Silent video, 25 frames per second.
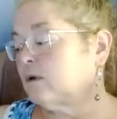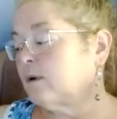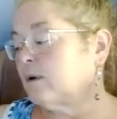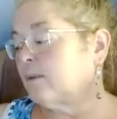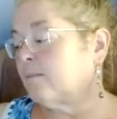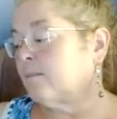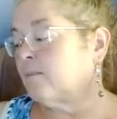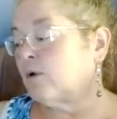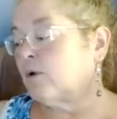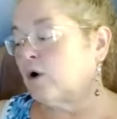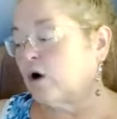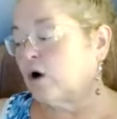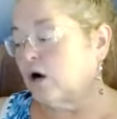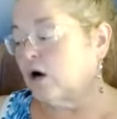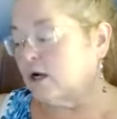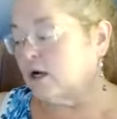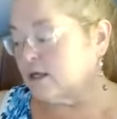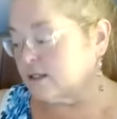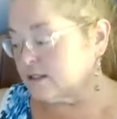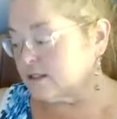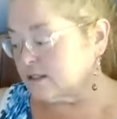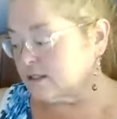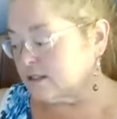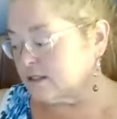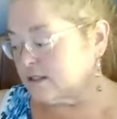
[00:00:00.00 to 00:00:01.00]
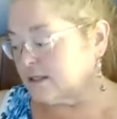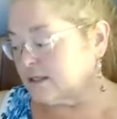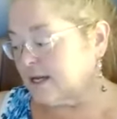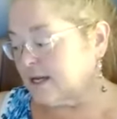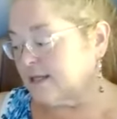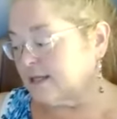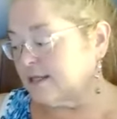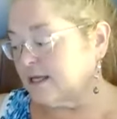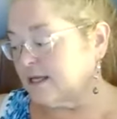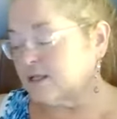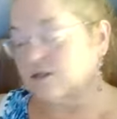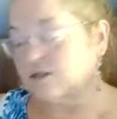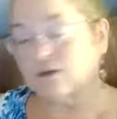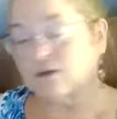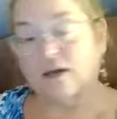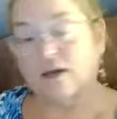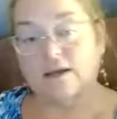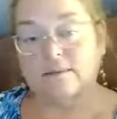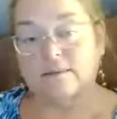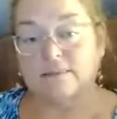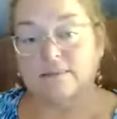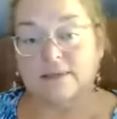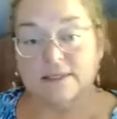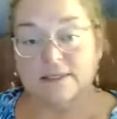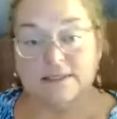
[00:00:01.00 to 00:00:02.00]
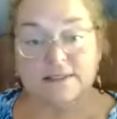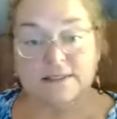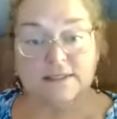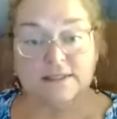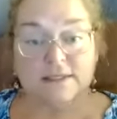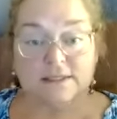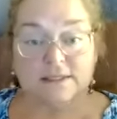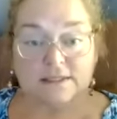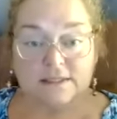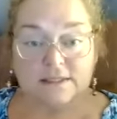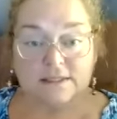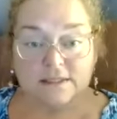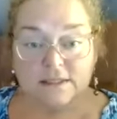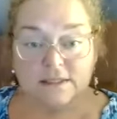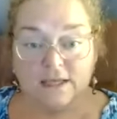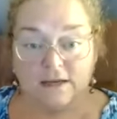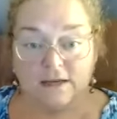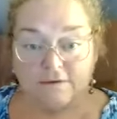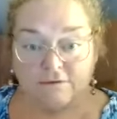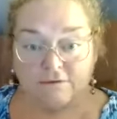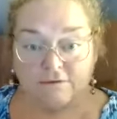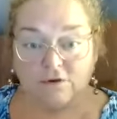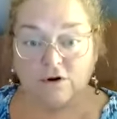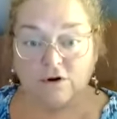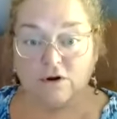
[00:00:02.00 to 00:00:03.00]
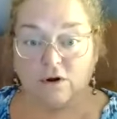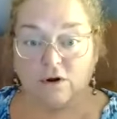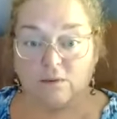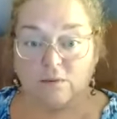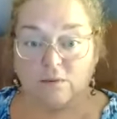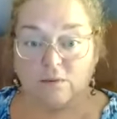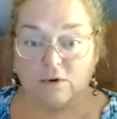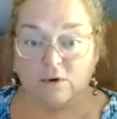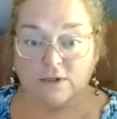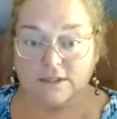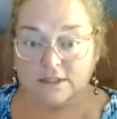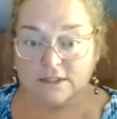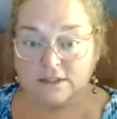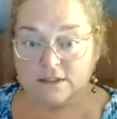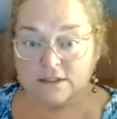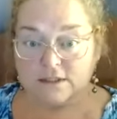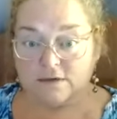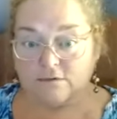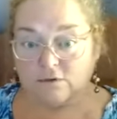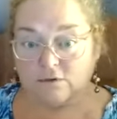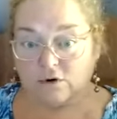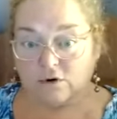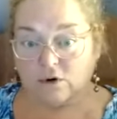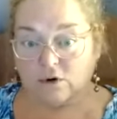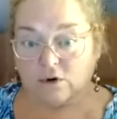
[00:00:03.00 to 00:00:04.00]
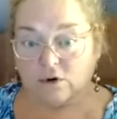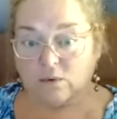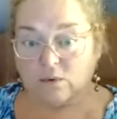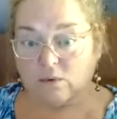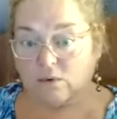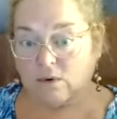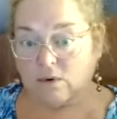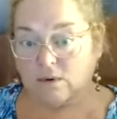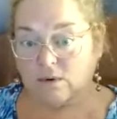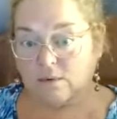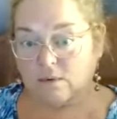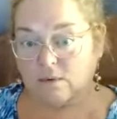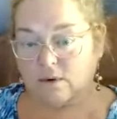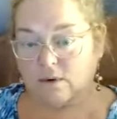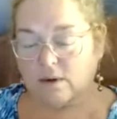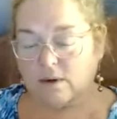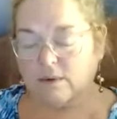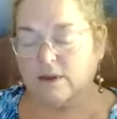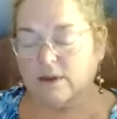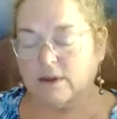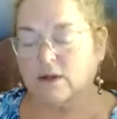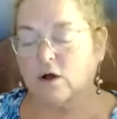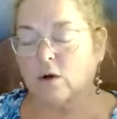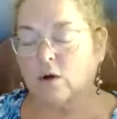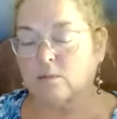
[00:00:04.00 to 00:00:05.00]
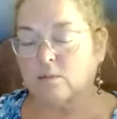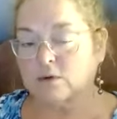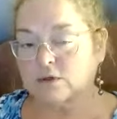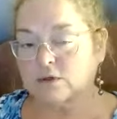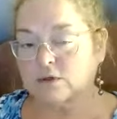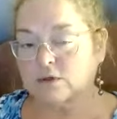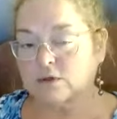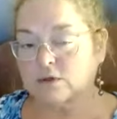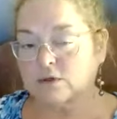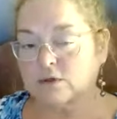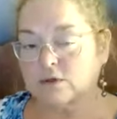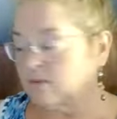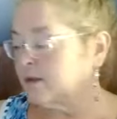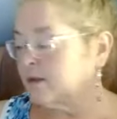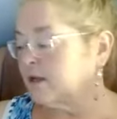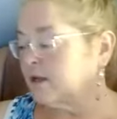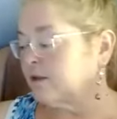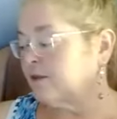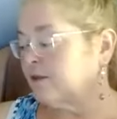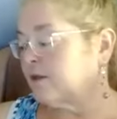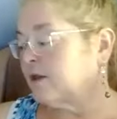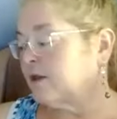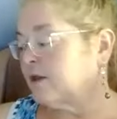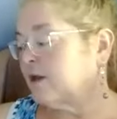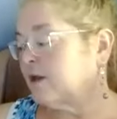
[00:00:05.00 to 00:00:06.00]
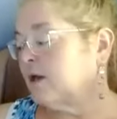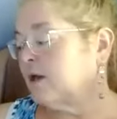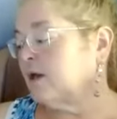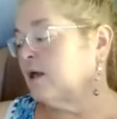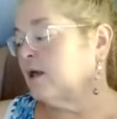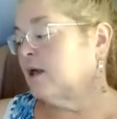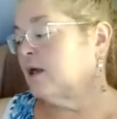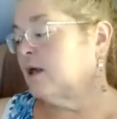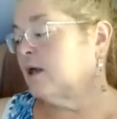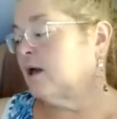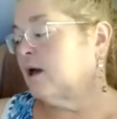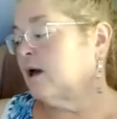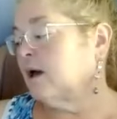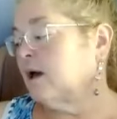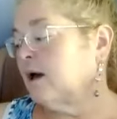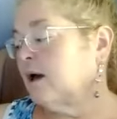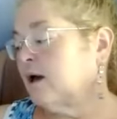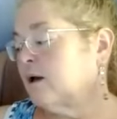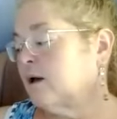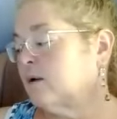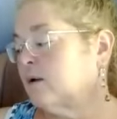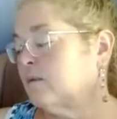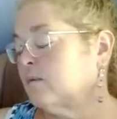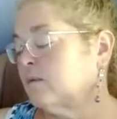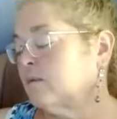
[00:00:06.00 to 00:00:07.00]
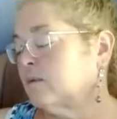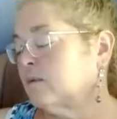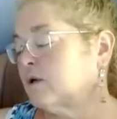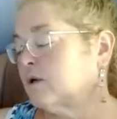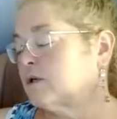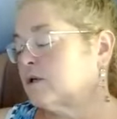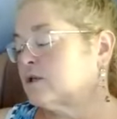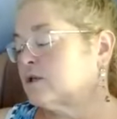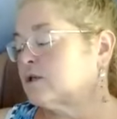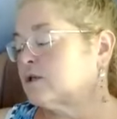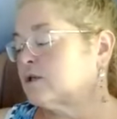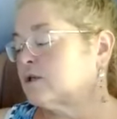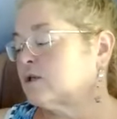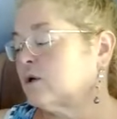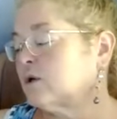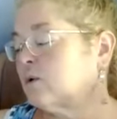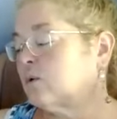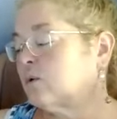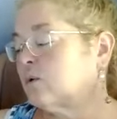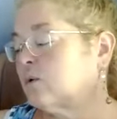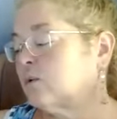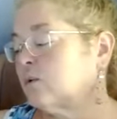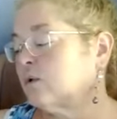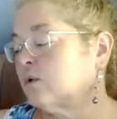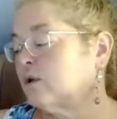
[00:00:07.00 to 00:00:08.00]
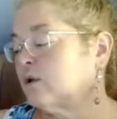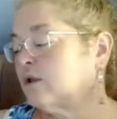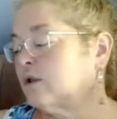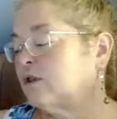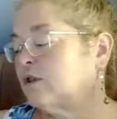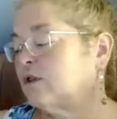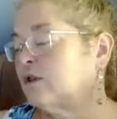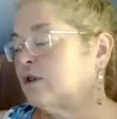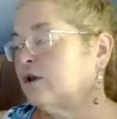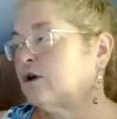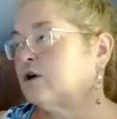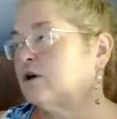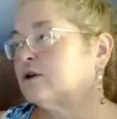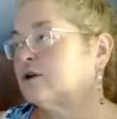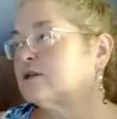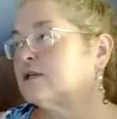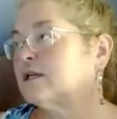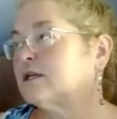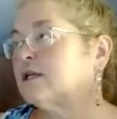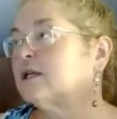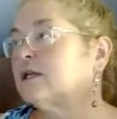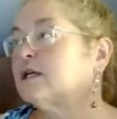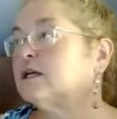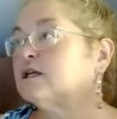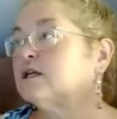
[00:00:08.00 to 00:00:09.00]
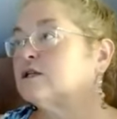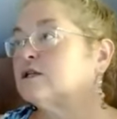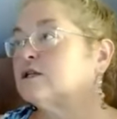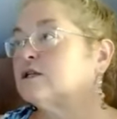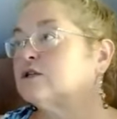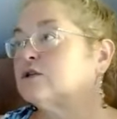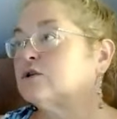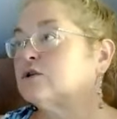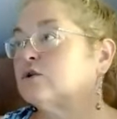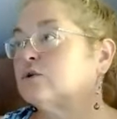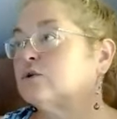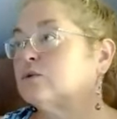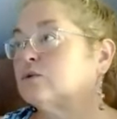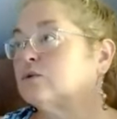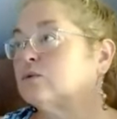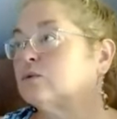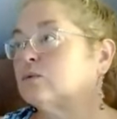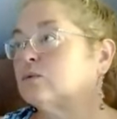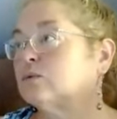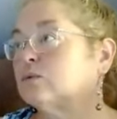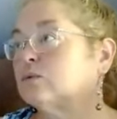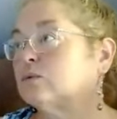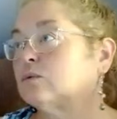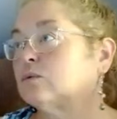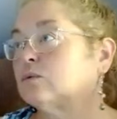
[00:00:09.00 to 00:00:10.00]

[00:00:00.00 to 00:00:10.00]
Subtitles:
Mars at that time is in Virgo. Mars is in Virgo almost all month. So there's a need to